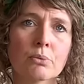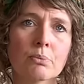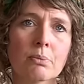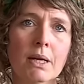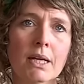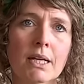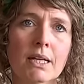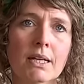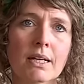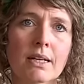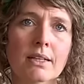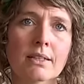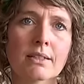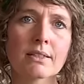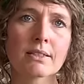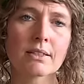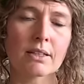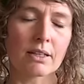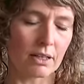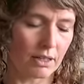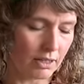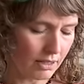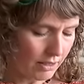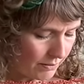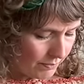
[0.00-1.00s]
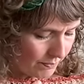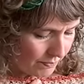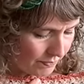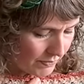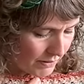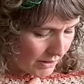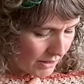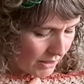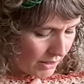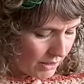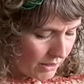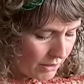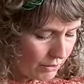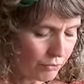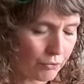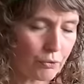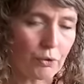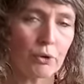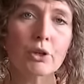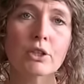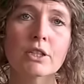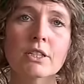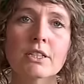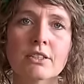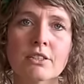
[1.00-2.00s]
make it
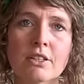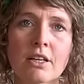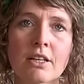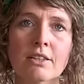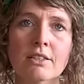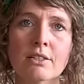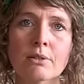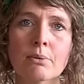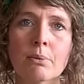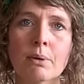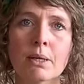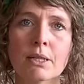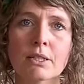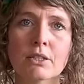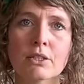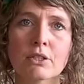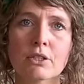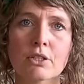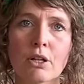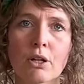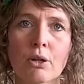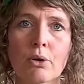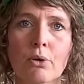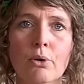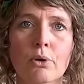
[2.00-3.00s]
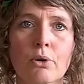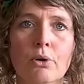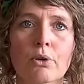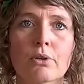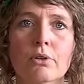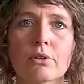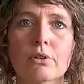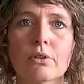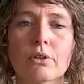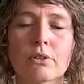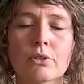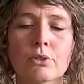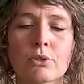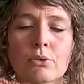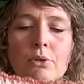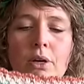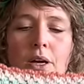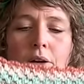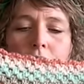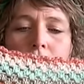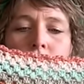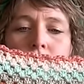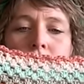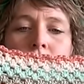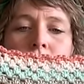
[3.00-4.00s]
40 centimeters long to
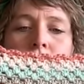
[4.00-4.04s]
have the